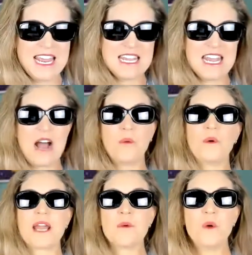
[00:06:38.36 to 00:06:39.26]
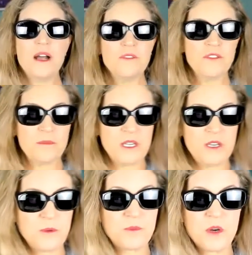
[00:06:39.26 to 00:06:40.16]
Now, what I want from
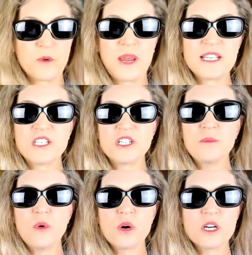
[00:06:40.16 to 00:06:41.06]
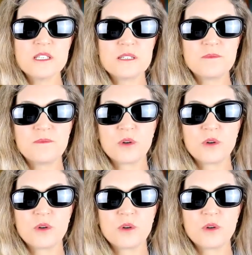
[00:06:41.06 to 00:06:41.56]
you, erase your boards.